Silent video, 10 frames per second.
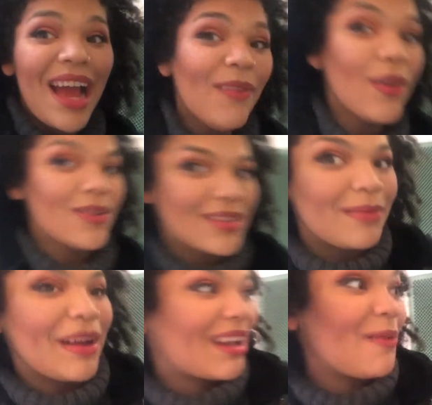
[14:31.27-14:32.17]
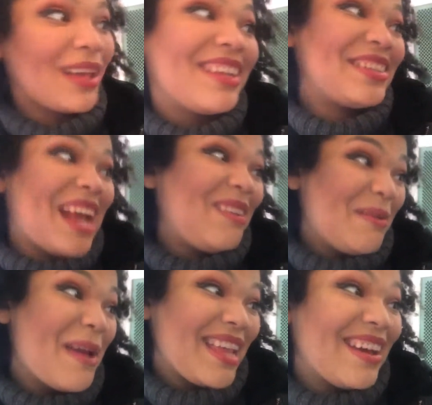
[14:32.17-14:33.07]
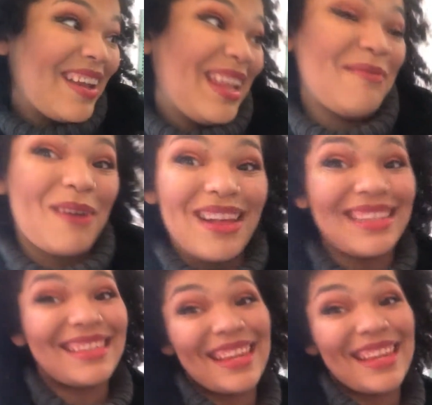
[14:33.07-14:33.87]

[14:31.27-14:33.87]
have those in America. We just have to pay the online processing.